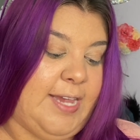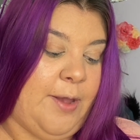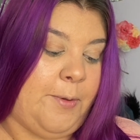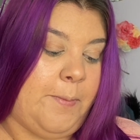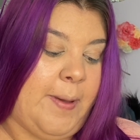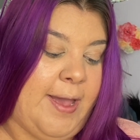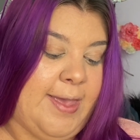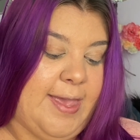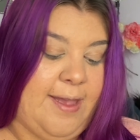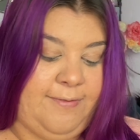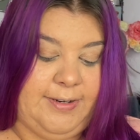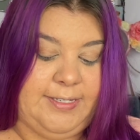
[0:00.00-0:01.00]
I would buy
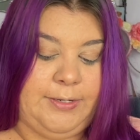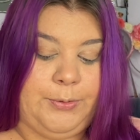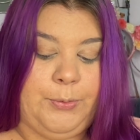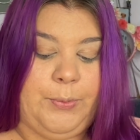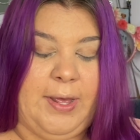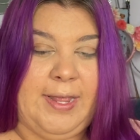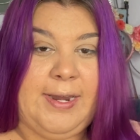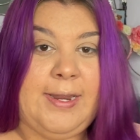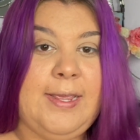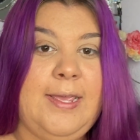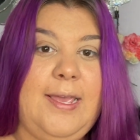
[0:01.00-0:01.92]
every single one.